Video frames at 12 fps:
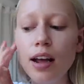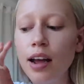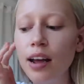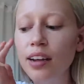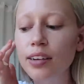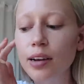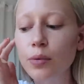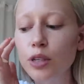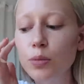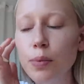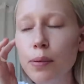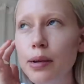and I
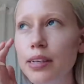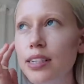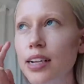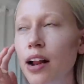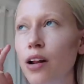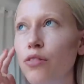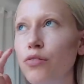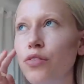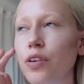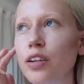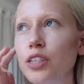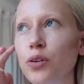was by myself,
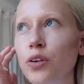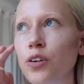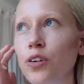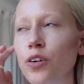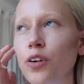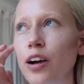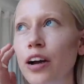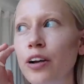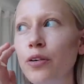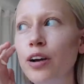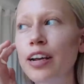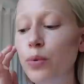so I
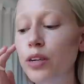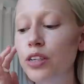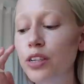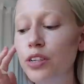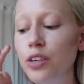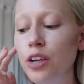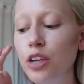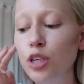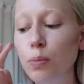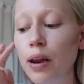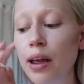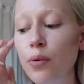really wanted
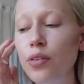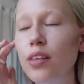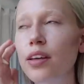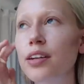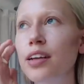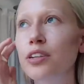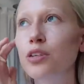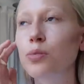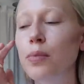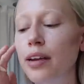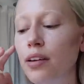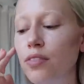to play with it and to
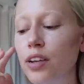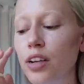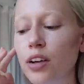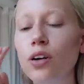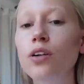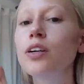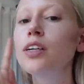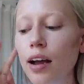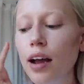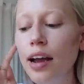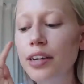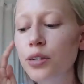make a video.
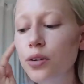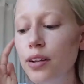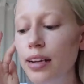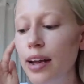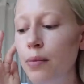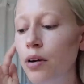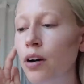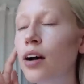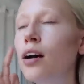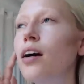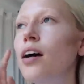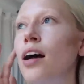I took the
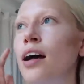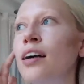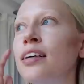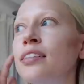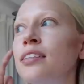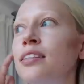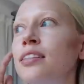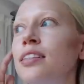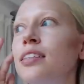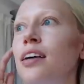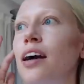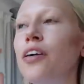camera
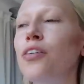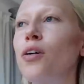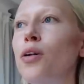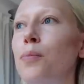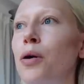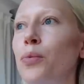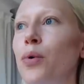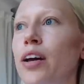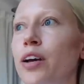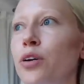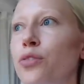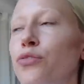and I thought about what
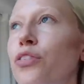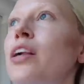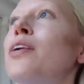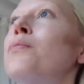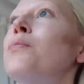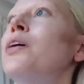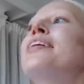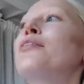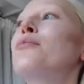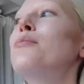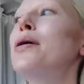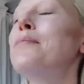I could film. I
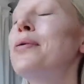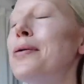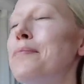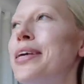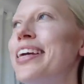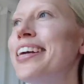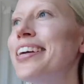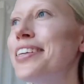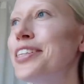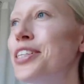remember being